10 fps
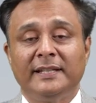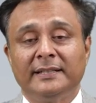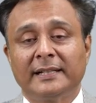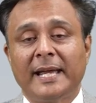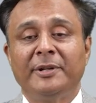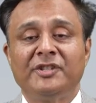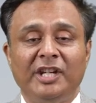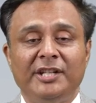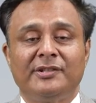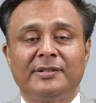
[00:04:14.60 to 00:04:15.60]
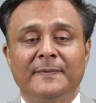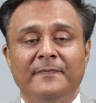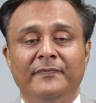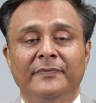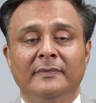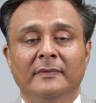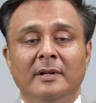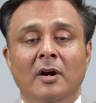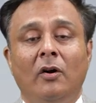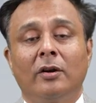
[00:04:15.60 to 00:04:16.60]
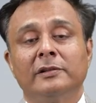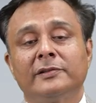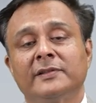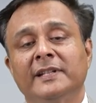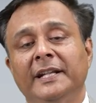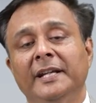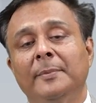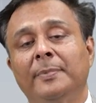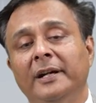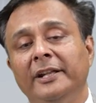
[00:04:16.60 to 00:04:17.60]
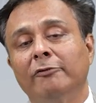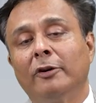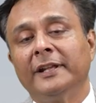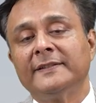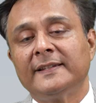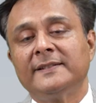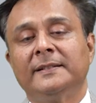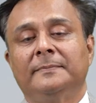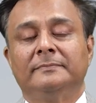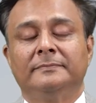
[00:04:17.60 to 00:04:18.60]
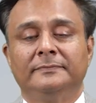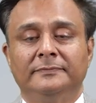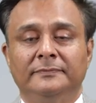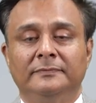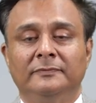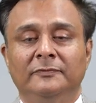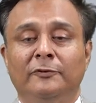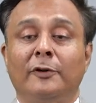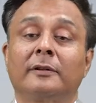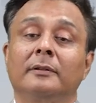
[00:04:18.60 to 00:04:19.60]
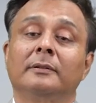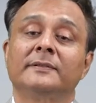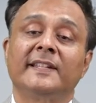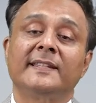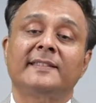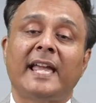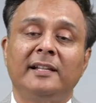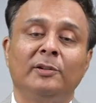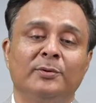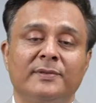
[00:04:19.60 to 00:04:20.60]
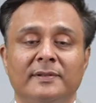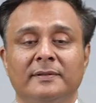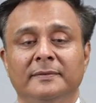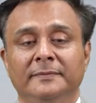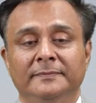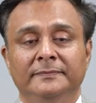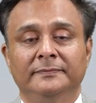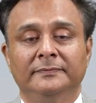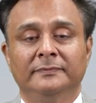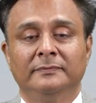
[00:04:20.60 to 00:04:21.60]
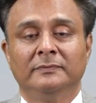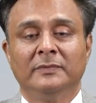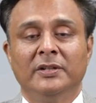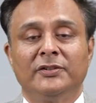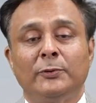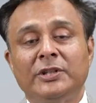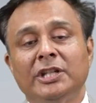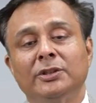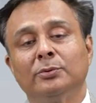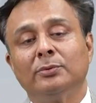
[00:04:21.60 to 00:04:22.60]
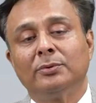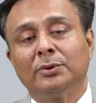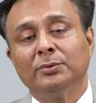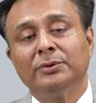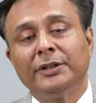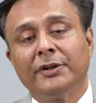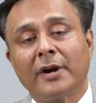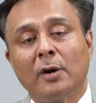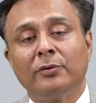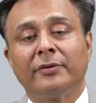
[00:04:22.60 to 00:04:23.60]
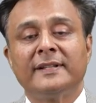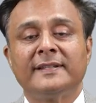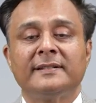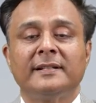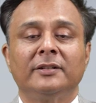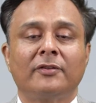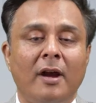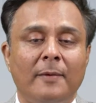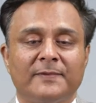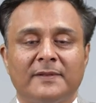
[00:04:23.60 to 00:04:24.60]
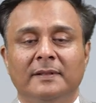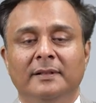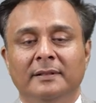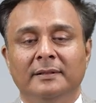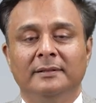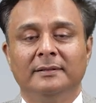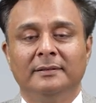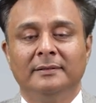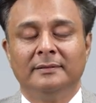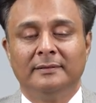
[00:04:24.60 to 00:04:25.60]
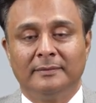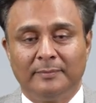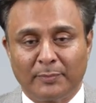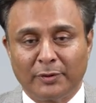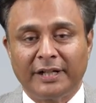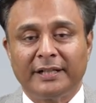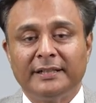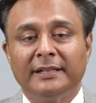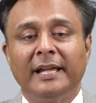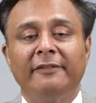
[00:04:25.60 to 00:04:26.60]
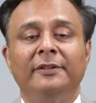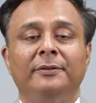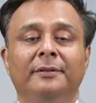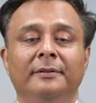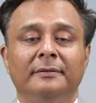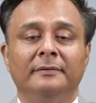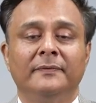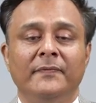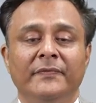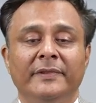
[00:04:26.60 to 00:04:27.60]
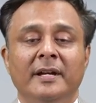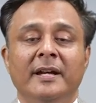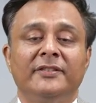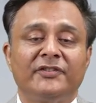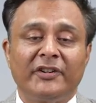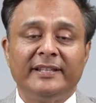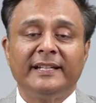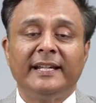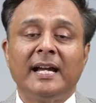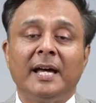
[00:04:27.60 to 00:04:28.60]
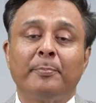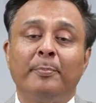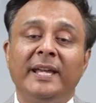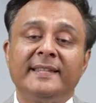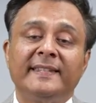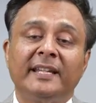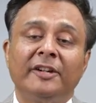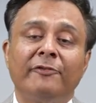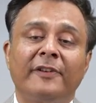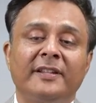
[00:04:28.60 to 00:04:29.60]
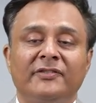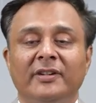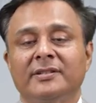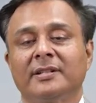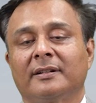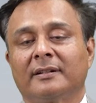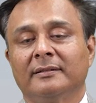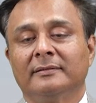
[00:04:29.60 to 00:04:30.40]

the climate change. Or also setting up early warning system for, say, cyclones. Switching to the drought-resistant crops, protecting the livelihood. Strengthening our basic infrastructure,